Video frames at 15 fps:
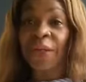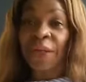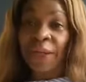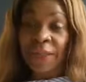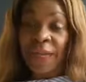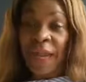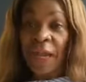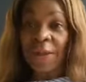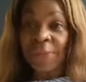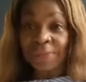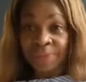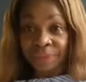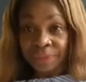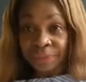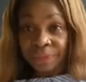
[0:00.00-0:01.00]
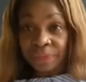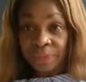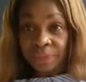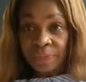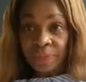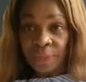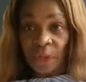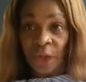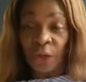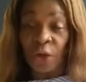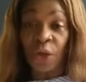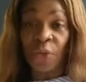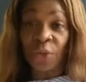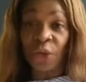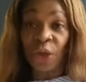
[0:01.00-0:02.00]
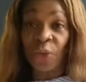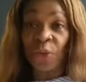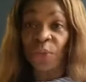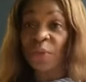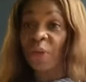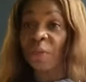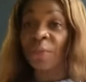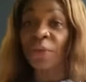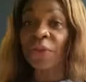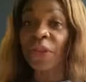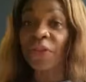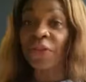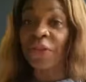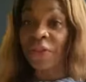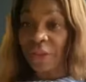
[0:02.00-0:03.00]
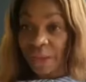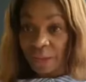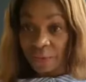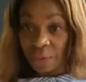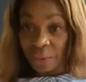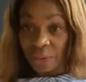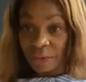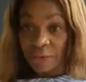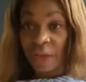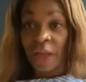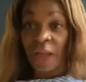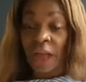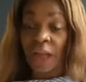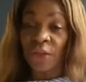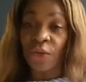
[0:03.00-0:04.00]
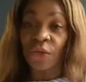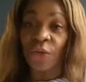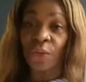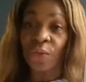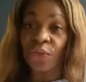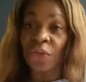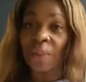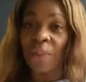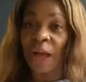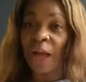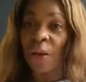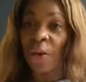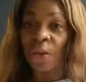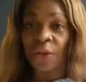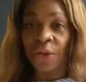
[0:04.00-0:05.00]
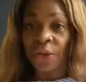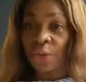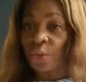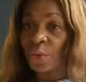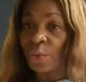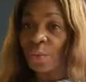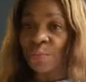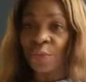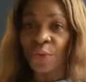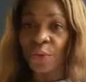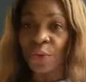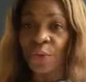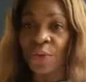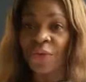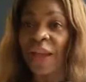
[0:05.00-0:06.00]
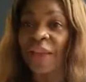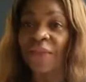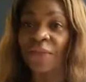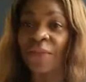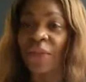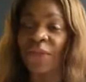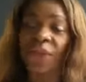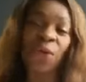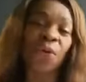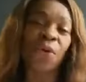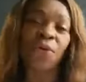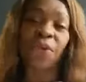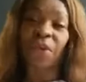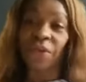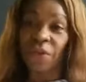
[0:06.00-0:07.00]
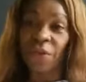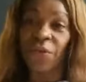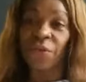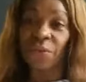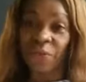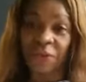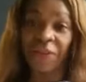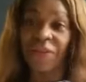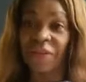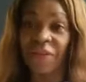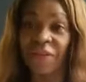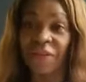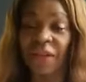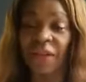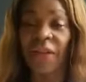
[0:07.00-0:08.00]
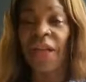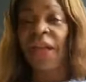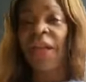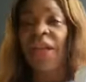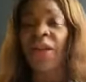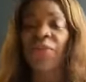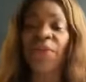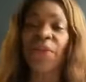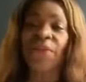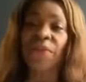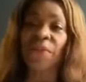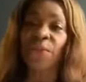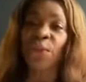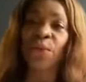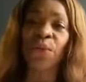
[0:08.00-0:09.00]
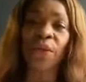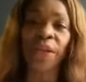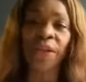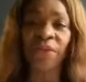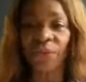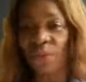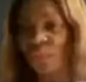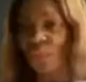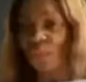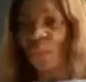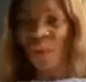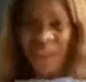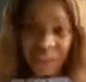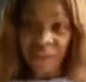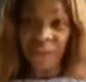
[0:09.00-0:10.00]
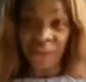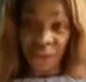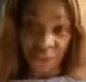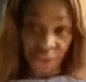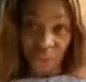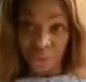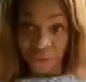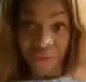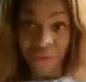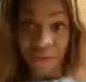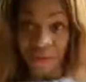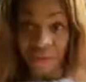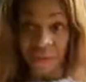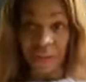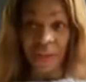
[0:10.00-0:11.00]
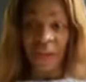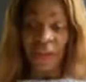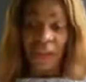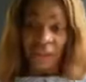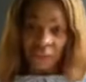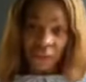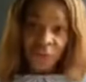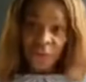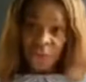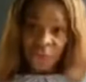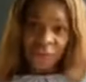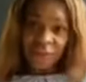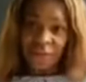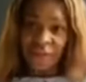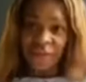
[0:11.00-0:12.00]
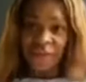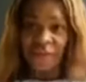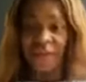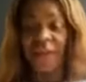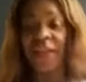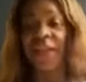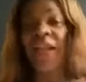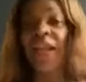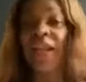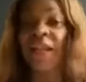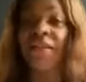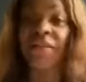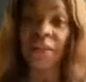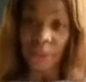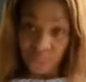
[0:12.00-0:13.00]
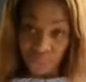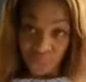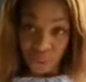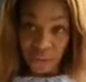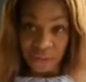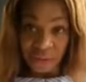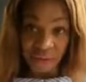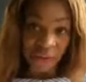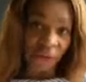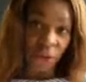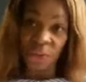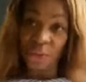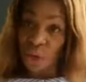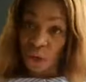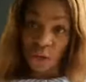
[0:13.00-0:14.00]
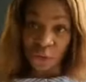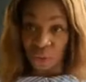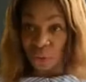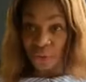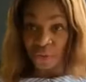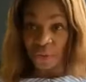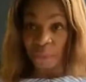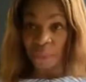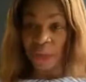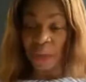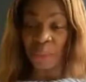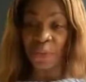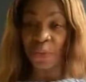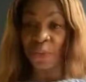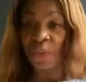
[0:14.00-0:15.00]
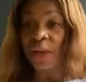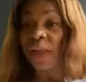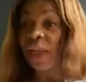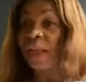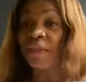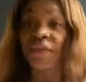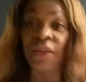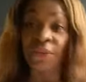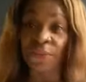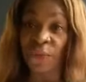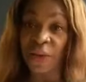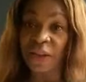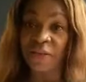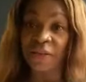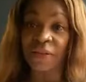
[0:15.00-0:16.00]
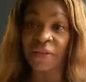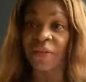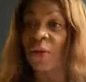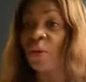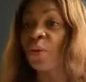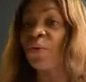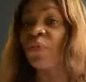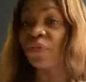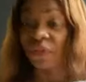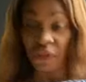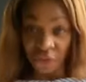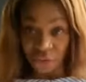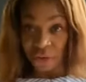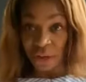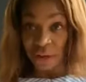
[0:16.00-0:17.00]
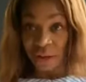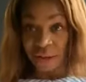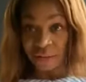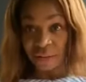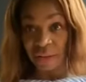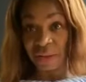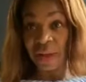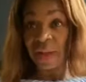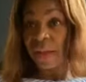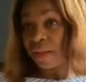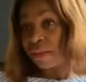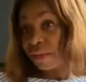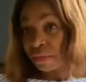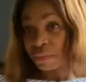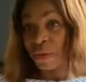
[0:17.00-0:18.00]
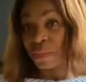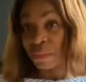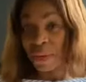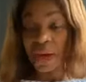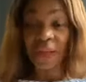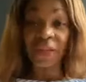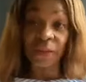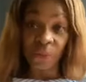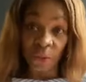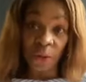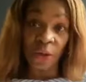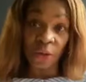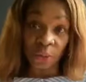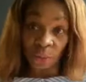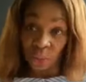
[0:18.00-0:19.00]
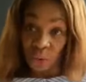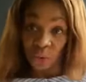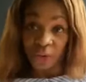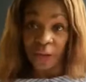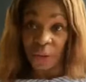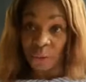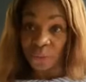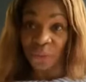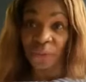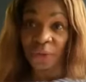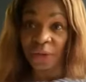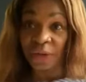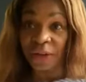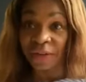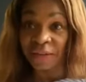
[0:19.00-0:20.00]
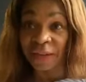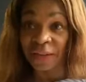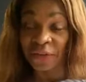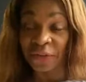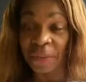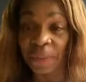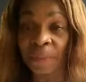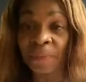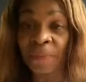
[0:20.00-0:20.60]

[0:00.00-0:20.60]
Now, a lot of you responded to today's quiz and you talked about your mood as a result of the social distancing. Now, first of all, let's talk, what is social distancing? Social distancing is the avoidance of large groups of people, it's the avoidance of socialising. This is written by the World Health Organization.